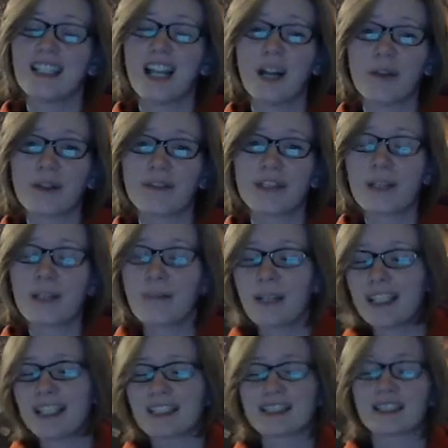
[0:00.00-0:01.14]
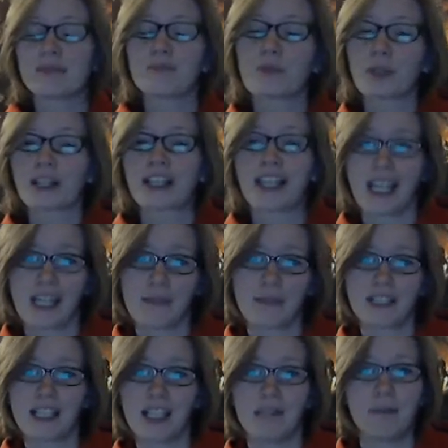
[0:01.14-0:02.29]
However, I might get some more game
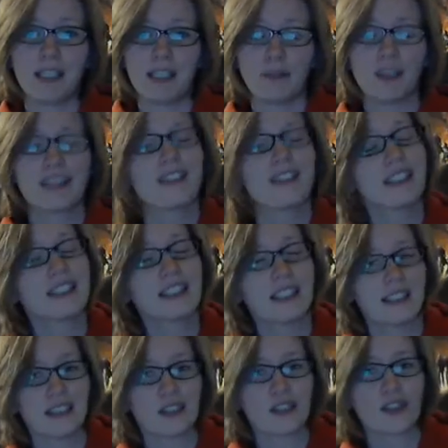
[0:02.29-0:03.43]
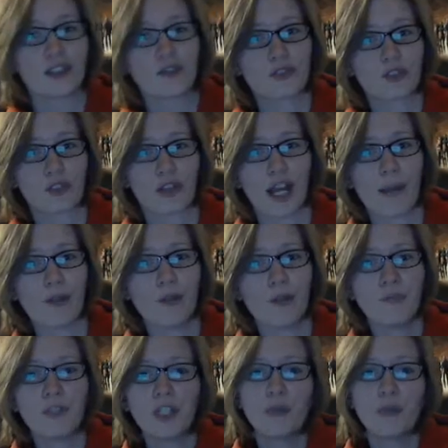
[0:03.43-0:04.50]
time in with this edition of Scrabble.